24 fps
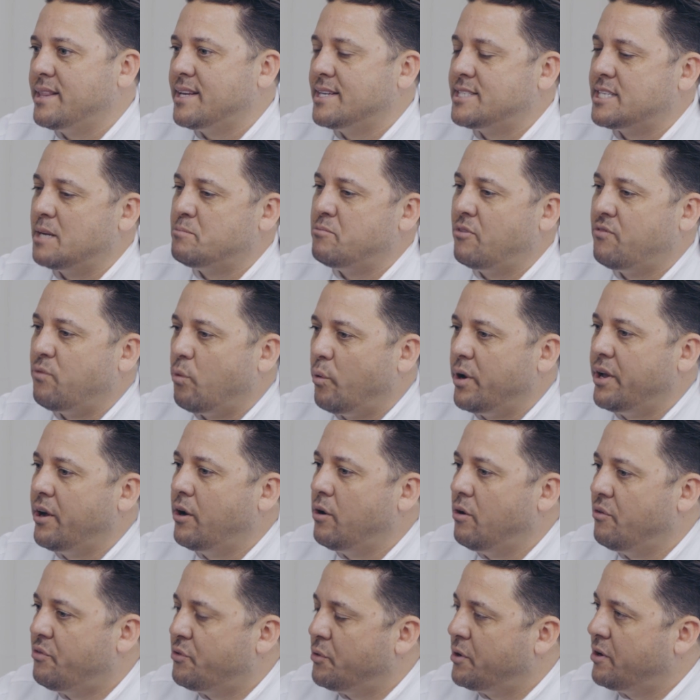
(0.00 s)
They said, before you
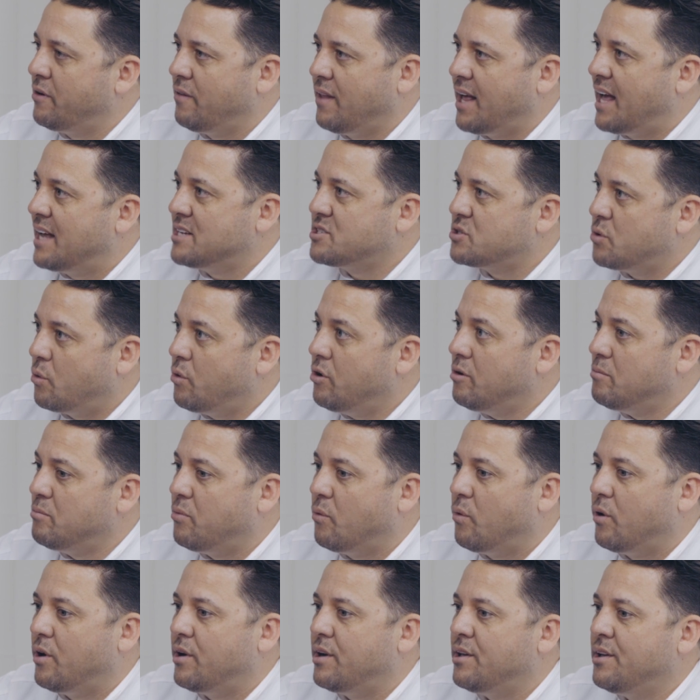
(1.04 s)
go through your last oral
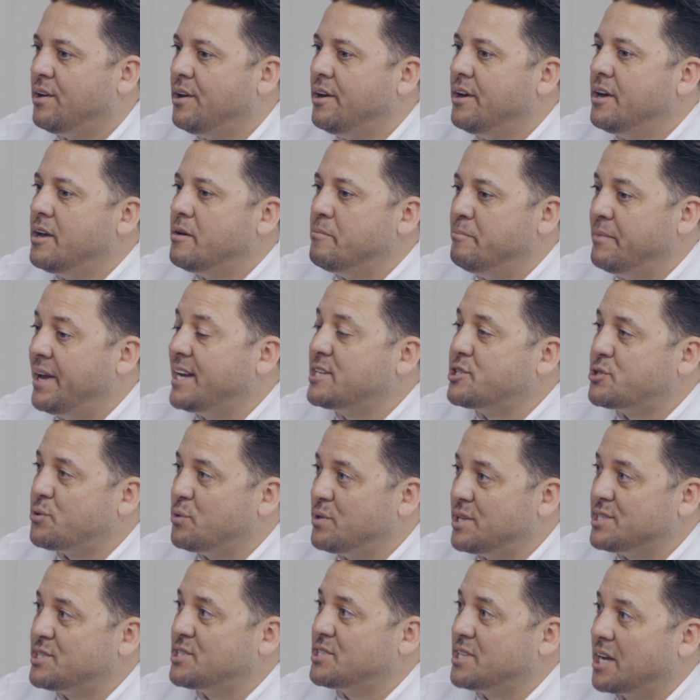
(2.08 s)
board, make sure
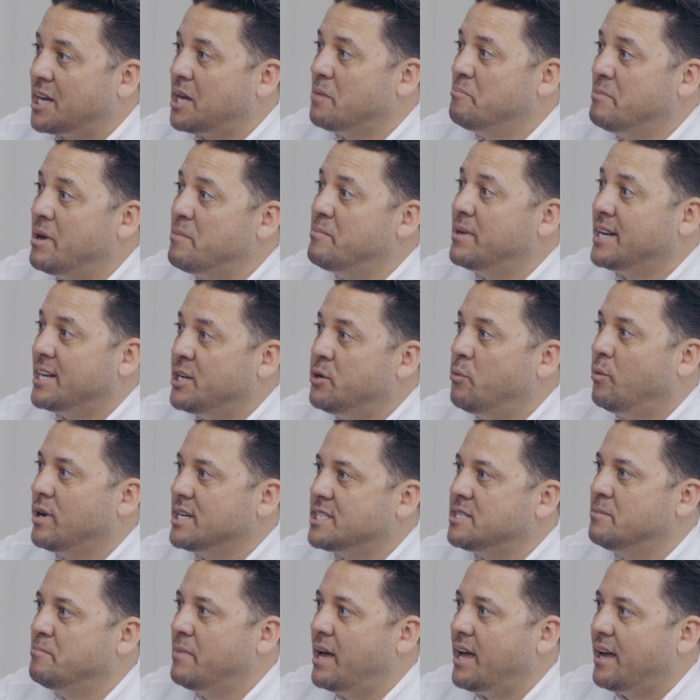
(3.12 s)
this is a commitment you want
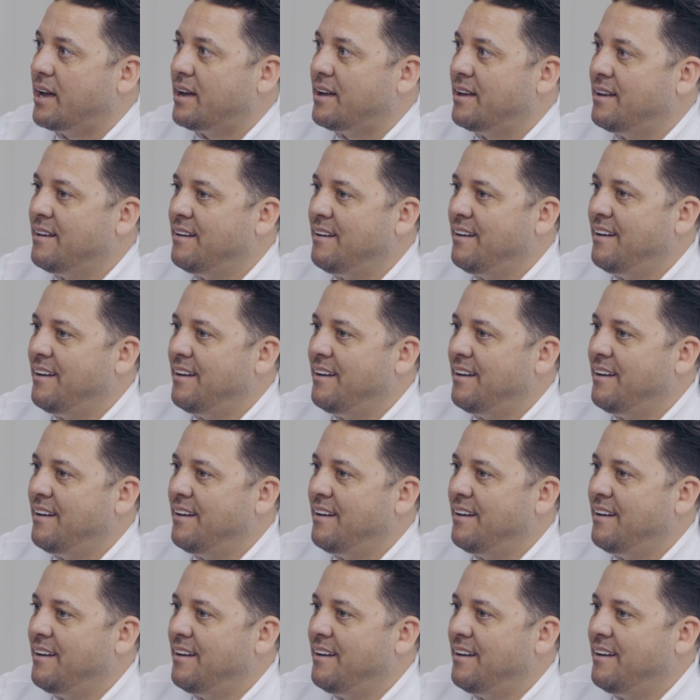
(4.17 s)
to make.